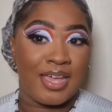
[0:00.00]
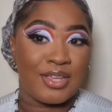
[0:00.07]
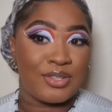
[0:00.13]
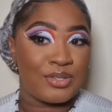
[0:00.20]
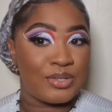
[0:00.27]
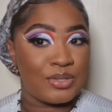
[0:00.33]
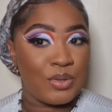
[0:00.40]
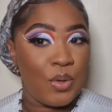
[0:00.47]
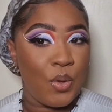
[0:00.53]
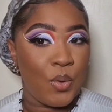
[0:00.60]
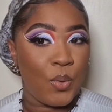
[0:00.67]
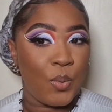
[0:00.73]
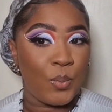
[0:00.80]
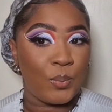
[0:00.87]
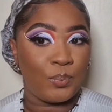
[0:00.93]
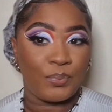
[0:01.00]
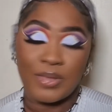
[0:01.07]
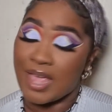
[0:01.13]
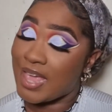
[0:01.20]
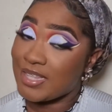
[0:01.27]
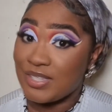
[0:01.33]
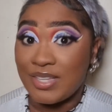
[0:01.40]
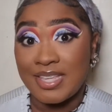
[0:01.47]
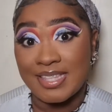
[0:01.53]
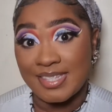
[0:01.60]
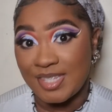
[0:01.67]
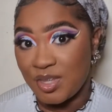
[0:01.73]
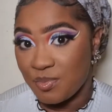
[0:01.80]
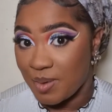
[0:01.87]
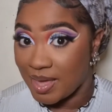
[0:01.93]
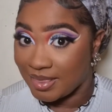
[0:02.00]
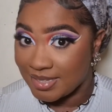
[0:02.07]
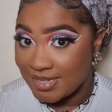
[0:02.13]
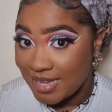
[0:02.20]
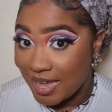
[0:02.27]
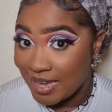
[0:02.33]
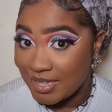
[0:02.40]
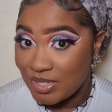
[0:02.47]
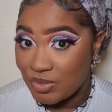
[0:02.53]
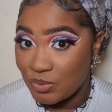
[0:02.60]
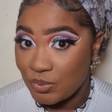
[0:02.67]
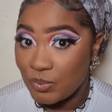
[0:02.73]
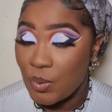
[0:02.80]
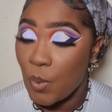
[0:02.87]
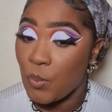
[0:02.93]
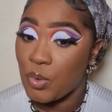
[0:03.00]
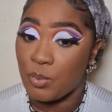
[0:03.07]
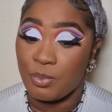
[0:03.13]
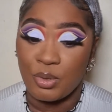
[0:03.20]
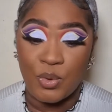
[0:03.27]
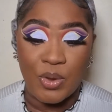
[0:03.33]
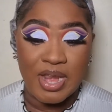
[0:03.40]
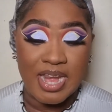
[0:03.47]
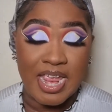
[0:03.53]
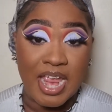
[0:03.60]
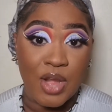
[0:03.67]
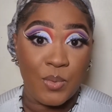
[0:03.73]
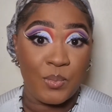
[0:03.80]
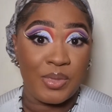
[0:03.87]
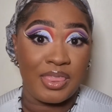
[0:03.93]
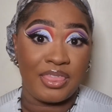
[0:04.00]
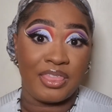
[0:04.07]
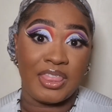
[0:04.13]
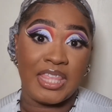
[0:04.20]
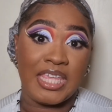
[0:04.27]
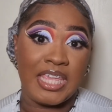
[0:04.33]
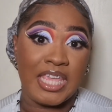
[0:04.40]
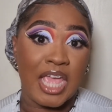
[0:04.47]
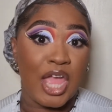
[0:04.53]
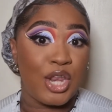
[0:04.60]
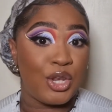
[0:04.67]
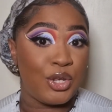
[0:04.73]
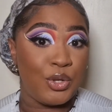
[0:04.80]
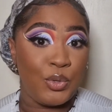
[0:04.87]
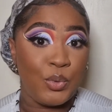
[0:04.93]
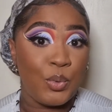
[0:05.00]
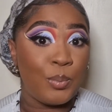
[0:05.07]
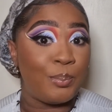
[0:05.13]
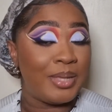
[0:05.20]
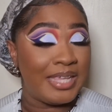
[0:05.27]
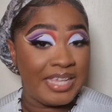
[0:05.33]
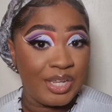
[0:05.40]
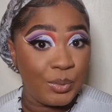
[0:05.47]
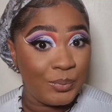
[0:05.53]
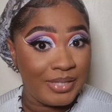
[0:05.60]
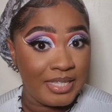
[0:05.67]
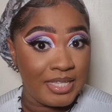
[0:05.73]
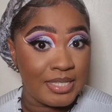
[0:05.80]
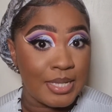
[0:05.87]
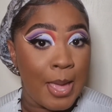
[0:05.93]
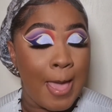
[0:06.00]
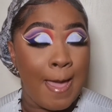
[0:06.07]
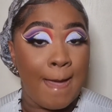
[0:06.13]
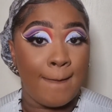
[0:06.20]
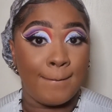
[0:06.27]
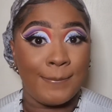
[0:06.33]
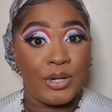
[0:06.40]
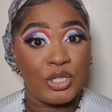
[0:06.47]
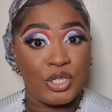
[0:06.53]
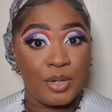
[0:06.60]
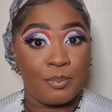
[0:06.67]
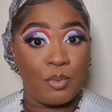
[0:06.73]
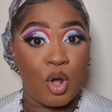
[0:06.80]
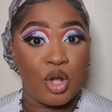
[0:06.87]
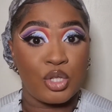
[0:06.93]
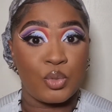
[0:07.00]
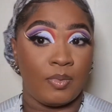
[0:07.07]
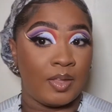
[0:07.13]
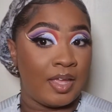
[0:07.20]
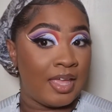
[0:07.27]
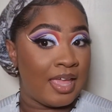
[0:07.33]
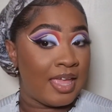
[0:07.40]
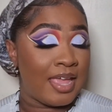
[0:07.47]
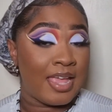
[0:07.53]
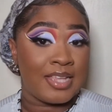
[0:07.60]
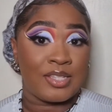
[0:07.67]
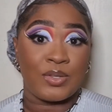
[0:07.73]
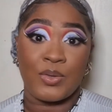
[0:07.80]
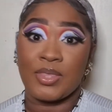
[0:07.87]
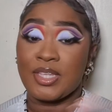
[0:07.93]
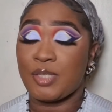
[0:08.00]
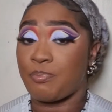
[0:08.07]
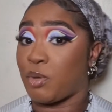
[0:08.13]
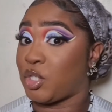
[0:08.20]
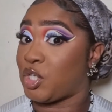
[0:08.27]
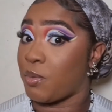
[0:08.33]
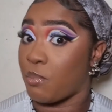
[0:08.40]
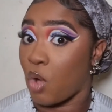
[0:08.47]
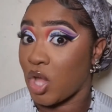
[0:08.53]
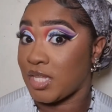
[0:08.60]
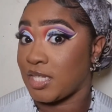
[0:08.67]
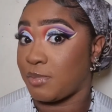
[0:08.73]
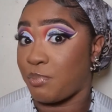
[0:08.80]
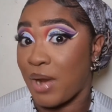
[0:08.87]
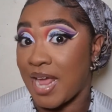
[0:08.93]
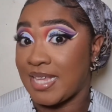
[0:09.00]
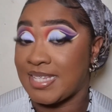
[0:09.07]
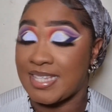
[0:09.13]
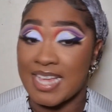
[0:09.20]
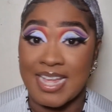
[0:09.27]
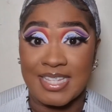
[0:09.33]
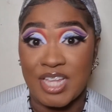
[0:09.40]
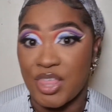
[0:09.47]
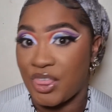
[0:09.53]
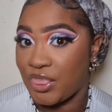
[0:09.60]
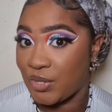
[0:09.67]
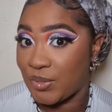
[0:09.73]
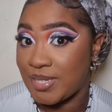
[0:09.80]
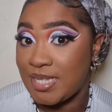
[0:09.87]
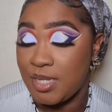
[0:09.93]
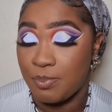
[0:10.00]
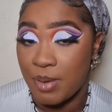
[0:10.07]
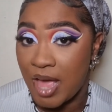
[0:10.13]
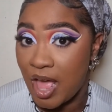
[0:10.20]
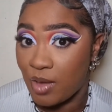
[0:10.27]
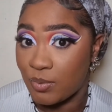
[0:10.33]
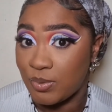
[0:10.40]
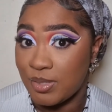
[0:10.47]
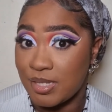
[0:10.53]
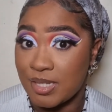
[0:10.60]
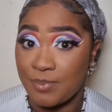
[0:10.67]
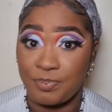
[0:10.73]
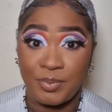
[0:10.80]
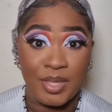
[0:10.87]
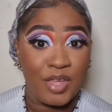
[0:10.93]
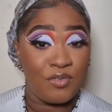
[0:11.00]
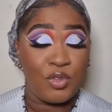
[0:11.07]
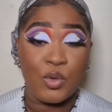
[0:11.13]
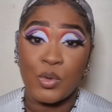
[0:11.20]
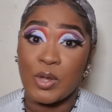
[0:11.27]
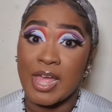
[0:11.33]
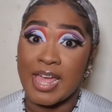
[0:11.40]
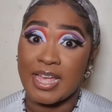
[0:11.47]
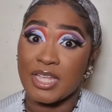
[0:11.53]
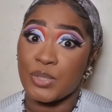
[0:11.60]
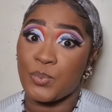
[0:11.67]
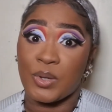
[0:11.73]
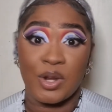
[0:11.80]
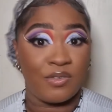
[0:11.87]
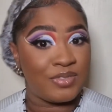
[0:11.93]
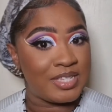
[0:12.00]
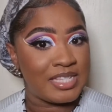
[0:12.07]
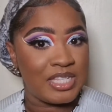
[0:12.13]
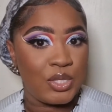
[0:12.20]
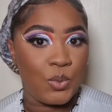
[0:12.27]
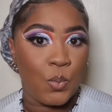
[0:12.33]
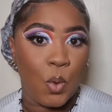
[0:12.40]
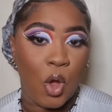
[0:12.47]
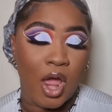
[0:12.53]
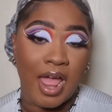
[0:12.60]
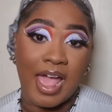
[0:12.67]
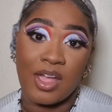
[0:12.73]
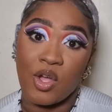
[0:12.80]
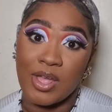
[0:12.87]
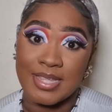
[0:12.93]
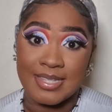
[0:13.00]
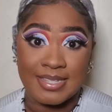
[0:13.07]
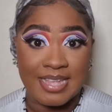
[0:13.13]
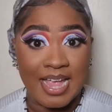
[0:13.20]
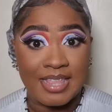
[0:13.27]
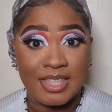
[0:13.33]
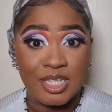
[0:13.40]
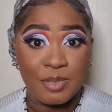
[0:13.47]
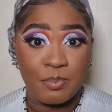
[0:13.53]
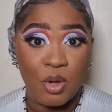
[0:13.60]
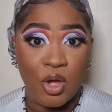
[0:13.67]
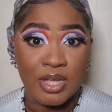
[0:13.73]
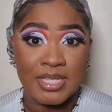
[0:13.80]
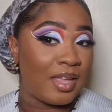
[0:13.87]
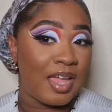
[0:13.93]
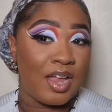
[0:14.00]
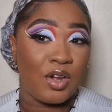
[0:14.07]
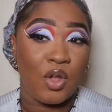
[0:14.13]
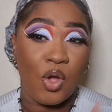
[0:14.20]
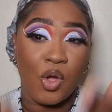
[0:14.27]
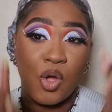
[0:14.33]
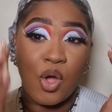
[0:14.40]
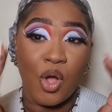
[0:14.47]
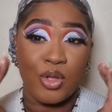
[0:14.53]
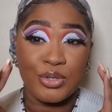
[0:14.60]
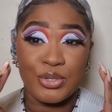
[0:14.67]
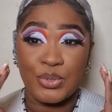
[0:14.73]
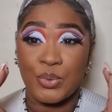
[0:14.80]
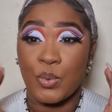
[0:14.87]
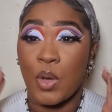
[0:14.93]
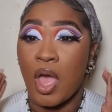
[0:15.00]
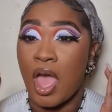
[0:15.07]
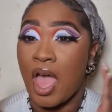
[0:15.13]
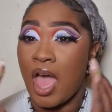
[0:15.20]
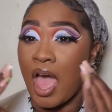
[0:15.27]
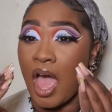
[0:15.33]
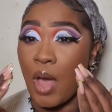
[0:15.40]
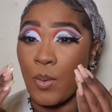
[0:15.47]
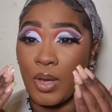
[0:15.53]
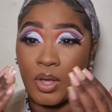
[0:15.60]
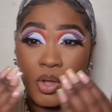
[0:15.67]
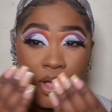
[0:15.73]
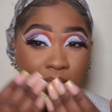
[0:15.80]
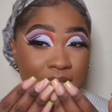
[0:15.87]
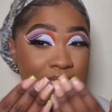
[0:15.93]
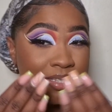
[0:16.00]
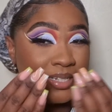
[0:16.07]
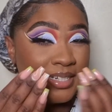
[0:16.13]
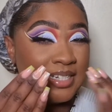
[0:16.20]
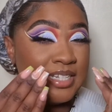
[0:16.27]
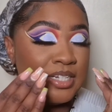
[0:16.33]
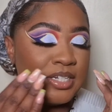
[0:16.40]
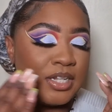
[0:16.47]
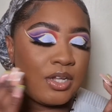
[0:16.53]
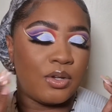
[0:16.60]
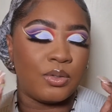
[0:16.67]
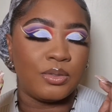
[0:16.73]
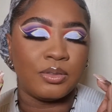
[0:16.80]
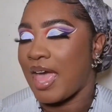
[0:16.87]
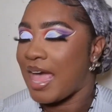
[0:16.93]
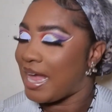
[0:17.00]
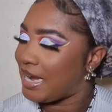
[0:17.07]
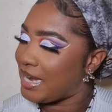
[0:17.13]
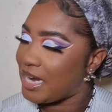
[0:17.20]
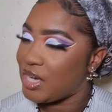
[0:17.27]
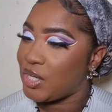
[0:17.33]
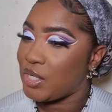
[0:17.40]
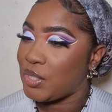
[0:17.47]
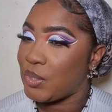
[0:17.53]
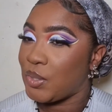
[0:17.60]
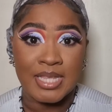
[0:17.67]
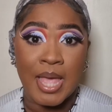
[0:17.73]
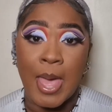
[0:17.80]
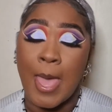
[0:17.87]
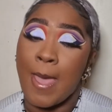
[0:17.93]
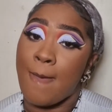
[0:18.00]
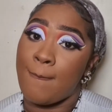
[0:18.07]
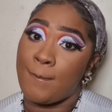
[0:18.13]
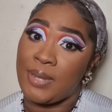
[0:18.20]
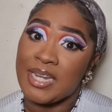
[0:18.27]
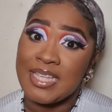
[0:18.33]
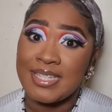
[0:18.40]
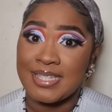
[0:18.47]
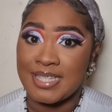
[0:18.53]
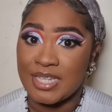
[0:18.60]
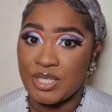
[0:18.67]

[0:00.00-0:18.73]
So as you can see by the title, we'll be going in with the new P.louise Budget Box. So this budget box is priced at £30. If you guys would love to see what I got inside this box and also how I got this detailed eyeliner look, please stay